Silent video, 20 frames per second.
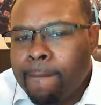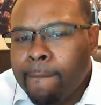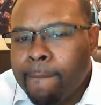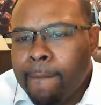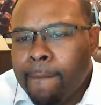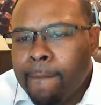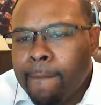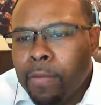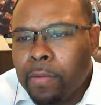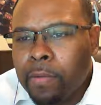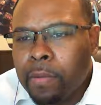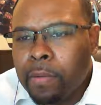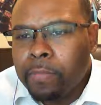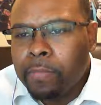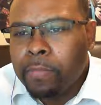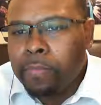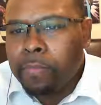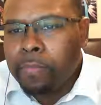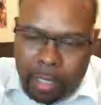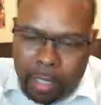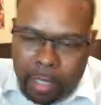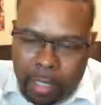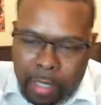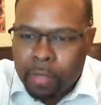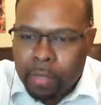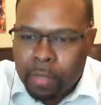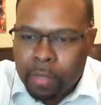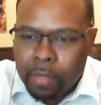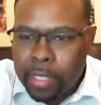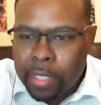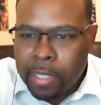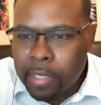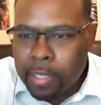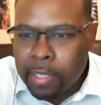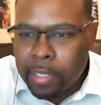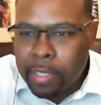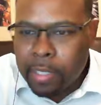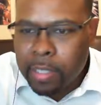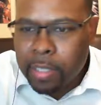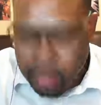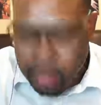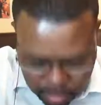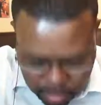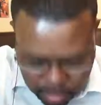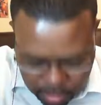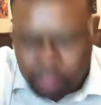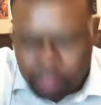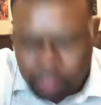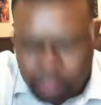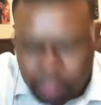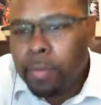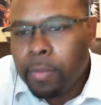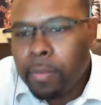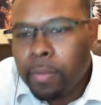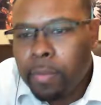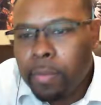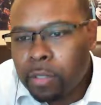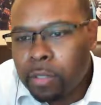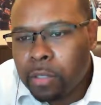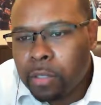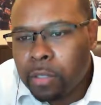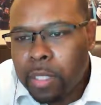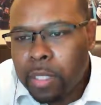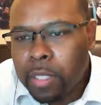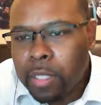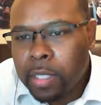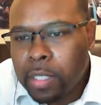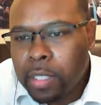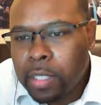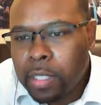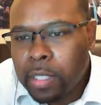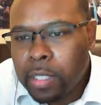I don't know. I don't know what that is. If anybody knows what it is, hit us up.